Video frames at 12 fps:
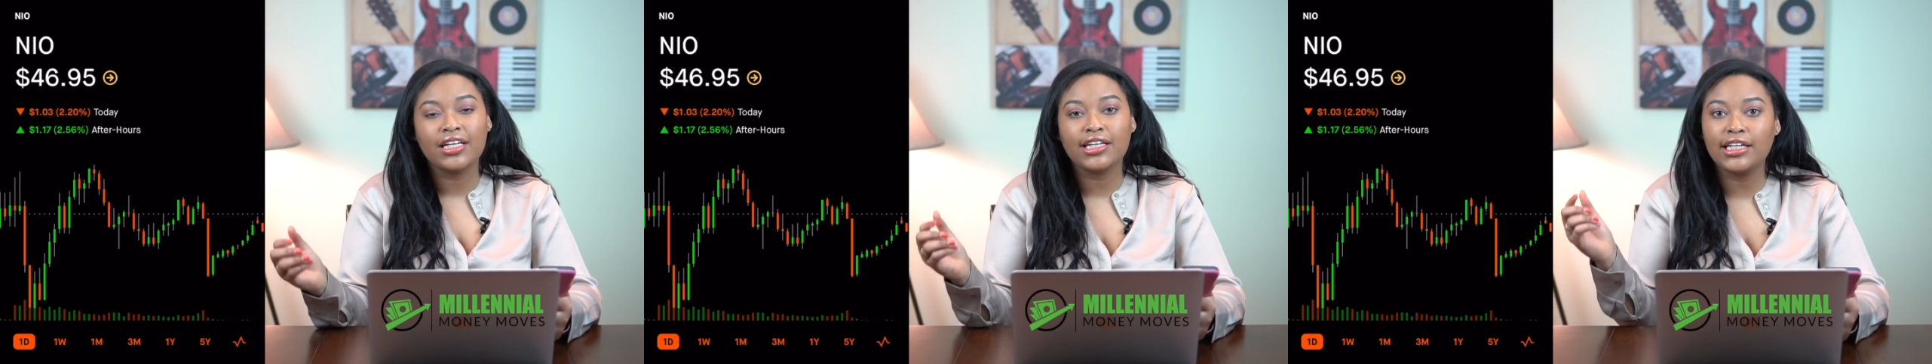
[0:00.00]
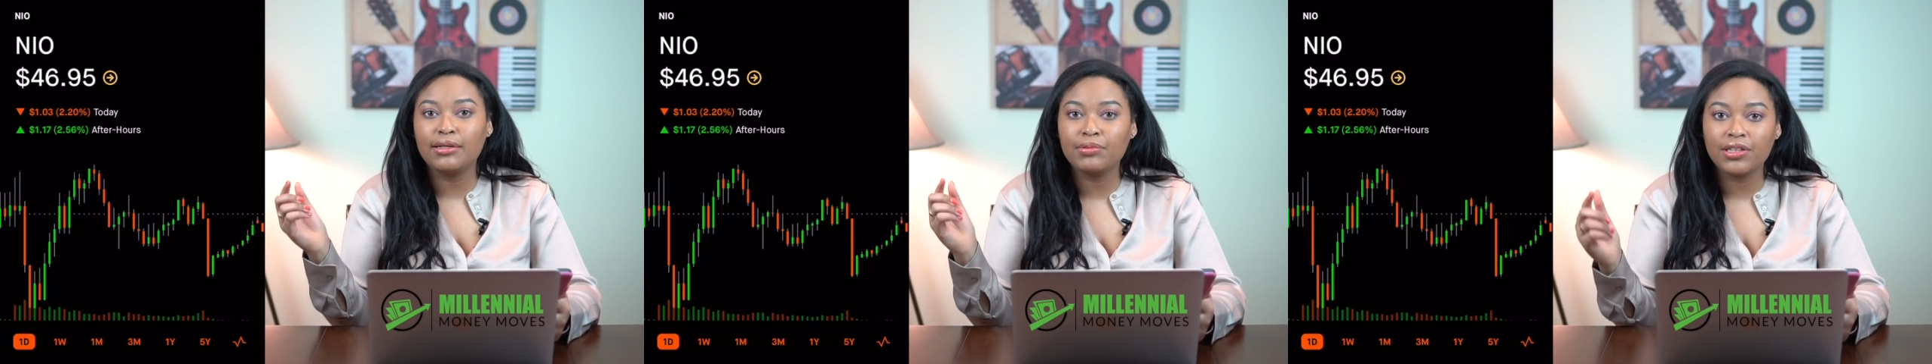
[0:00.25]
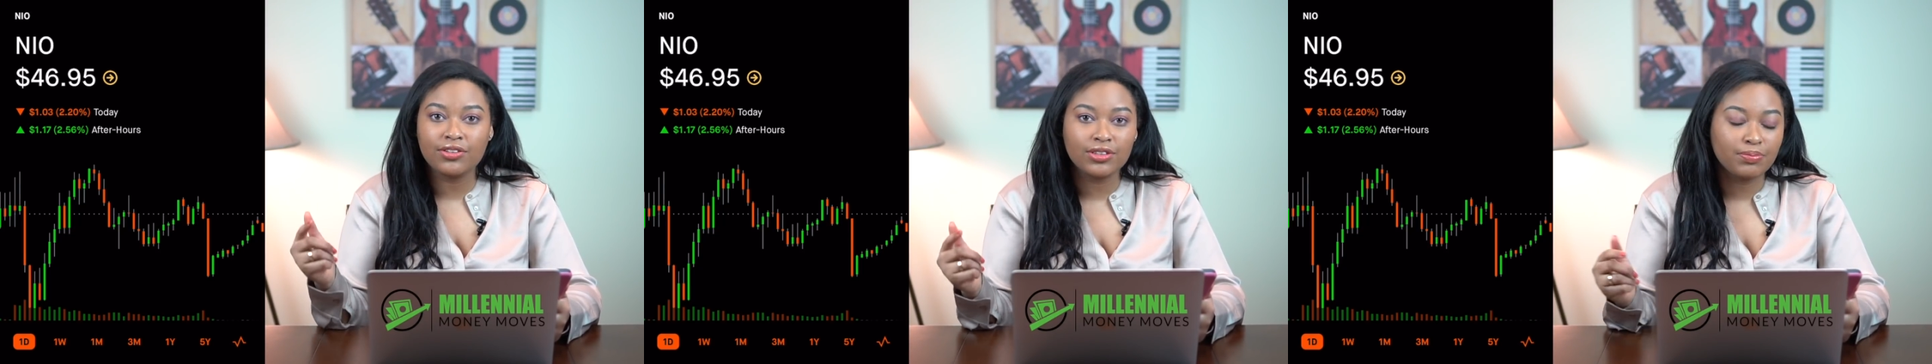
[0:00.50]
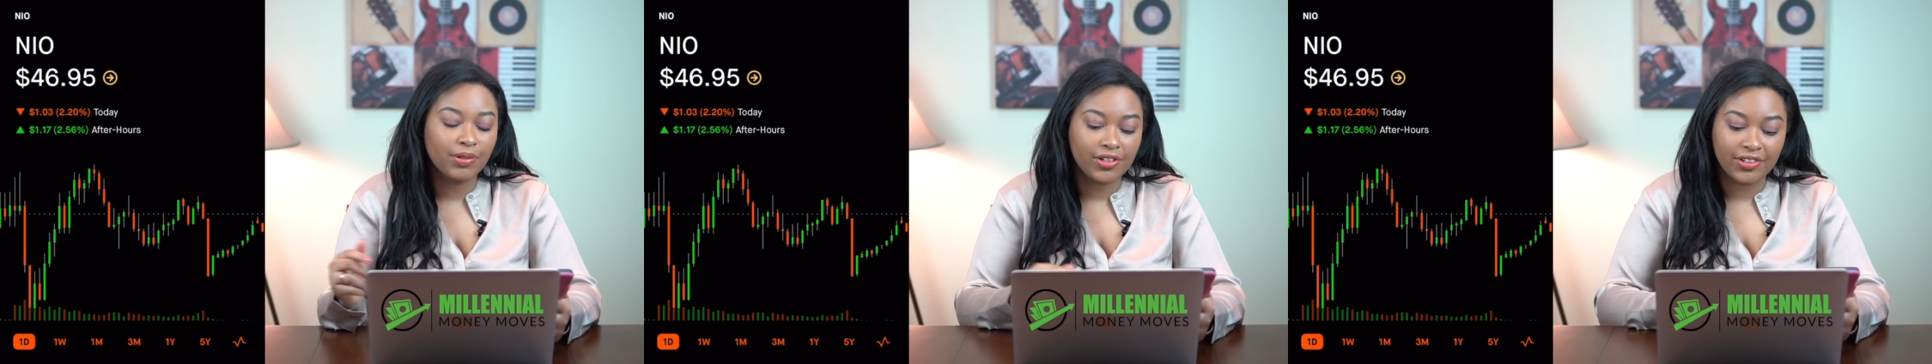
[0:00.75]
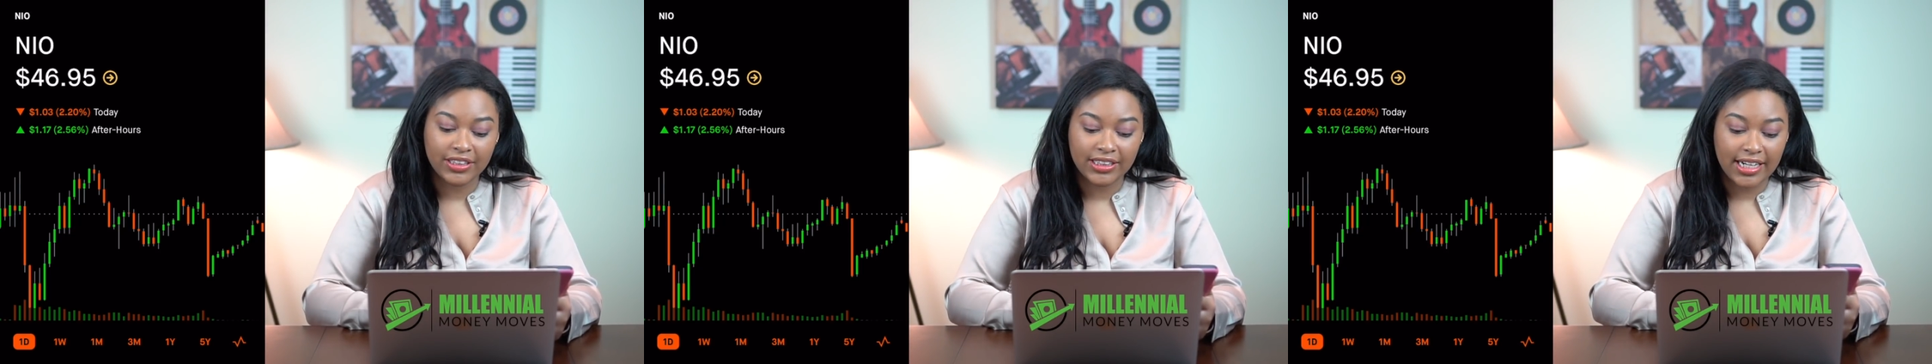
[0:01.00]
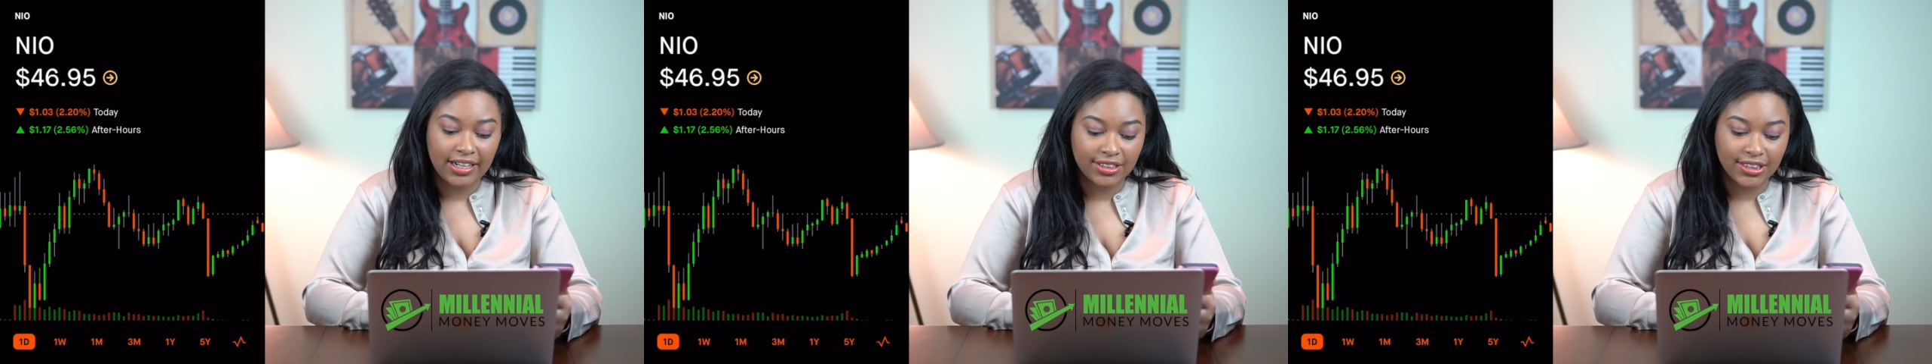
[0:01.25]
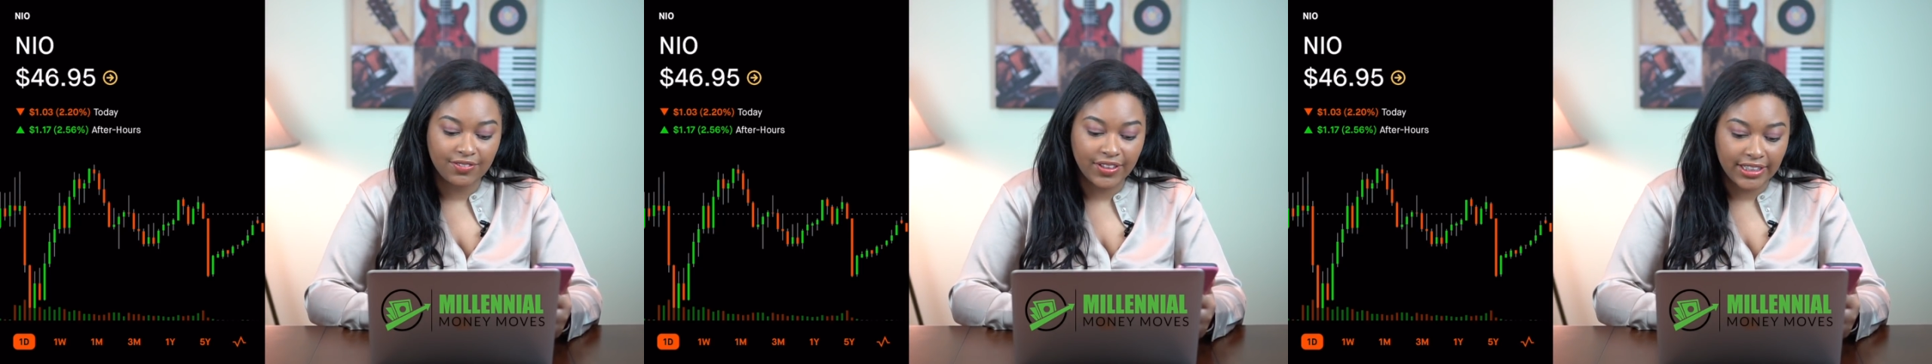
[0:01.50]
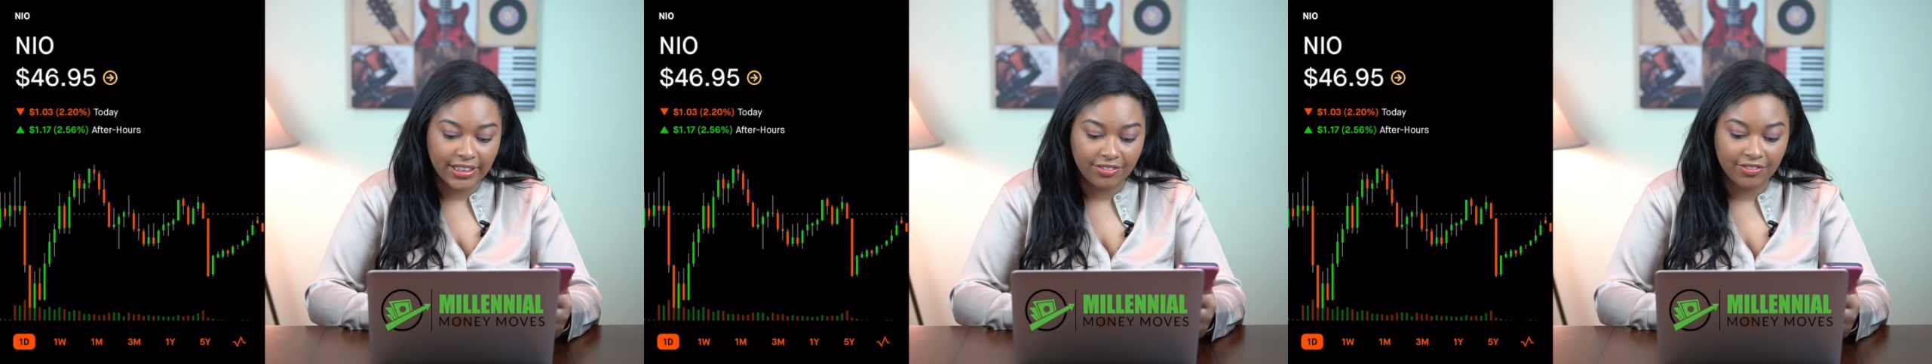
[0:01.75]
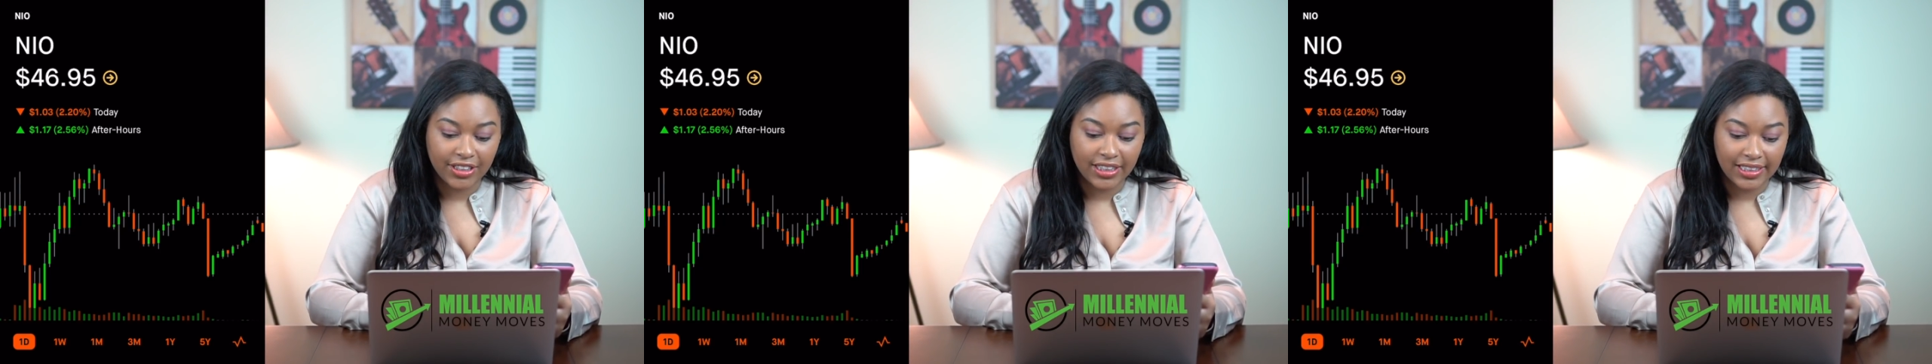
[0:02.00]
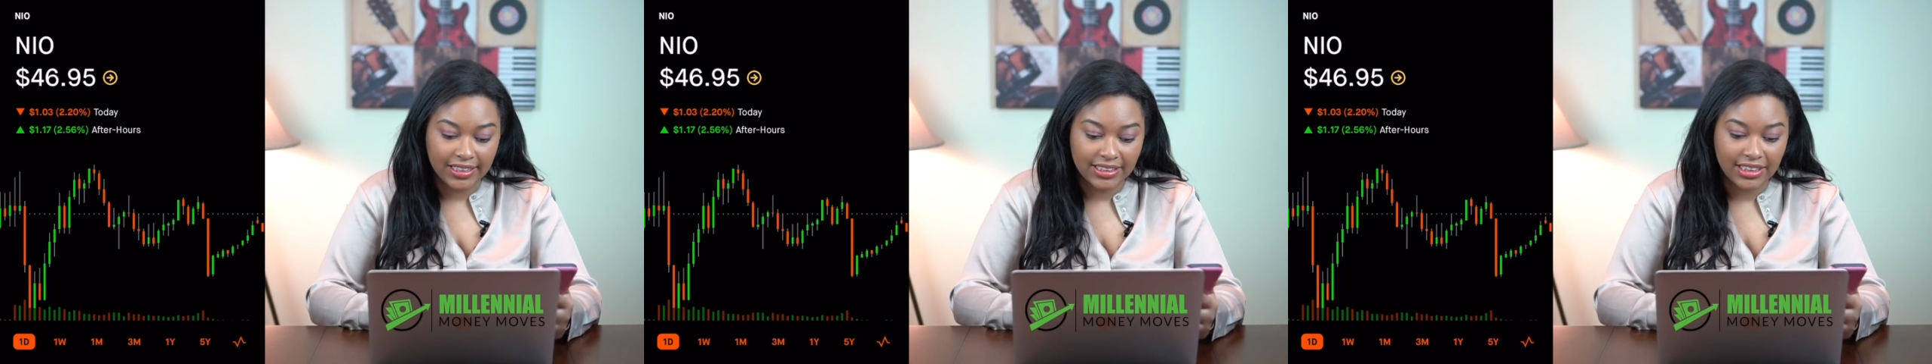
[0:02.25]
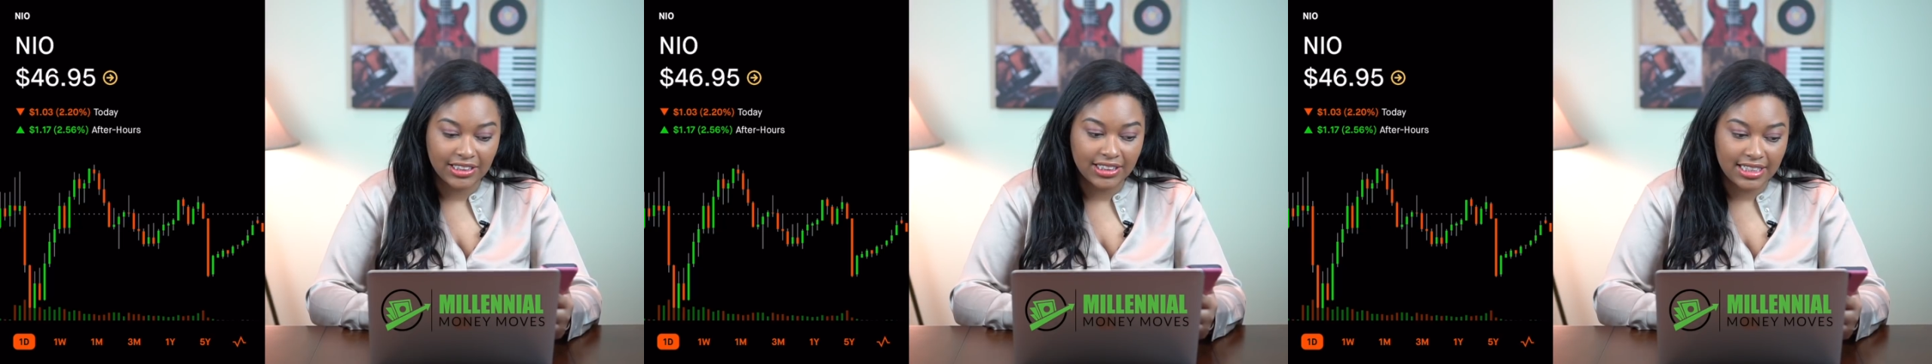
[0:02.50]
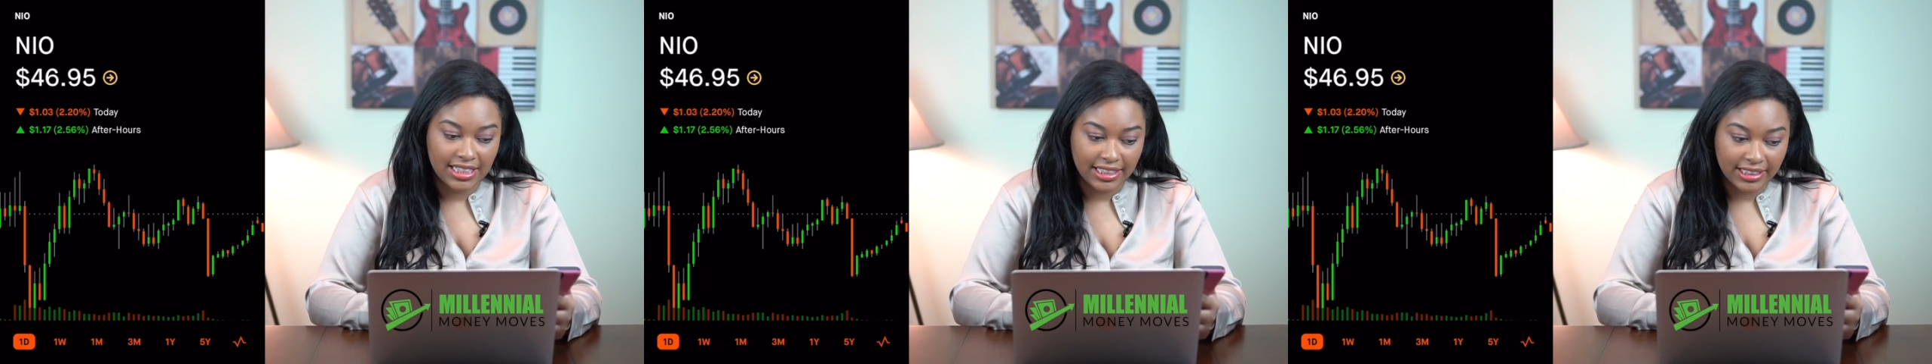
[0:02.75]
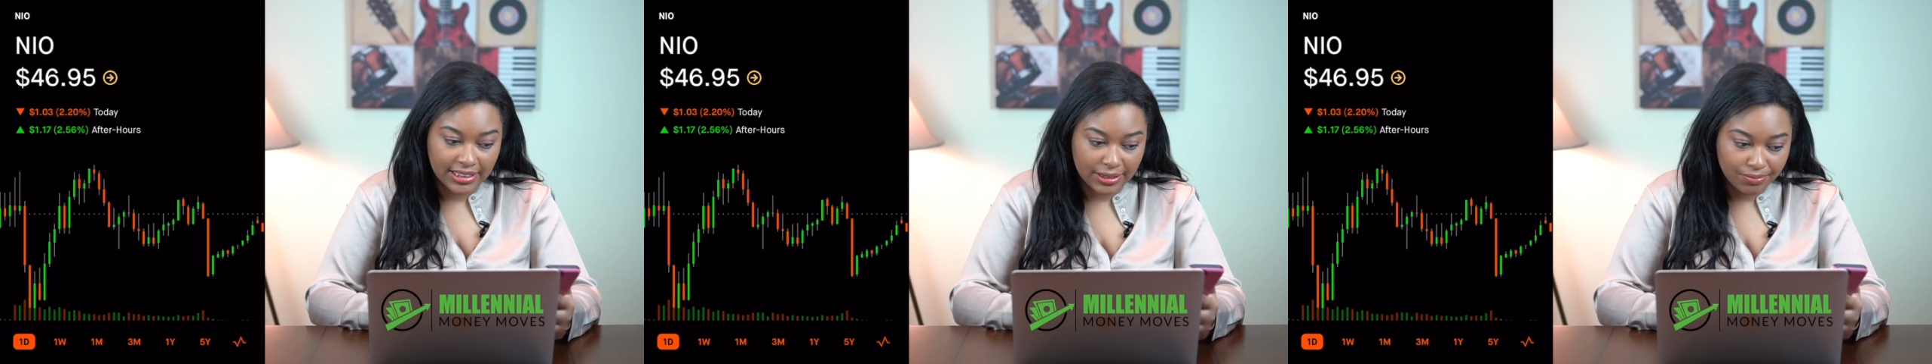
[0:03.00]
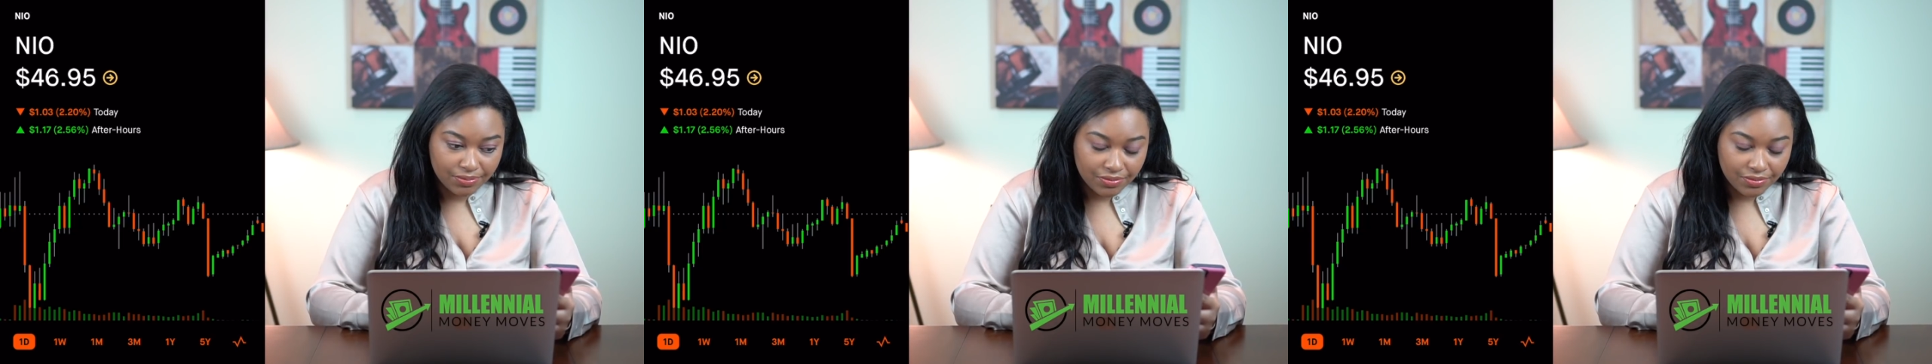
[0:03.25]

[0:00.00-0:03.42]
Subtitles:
Keep those brokerage accounts funded for things such as this.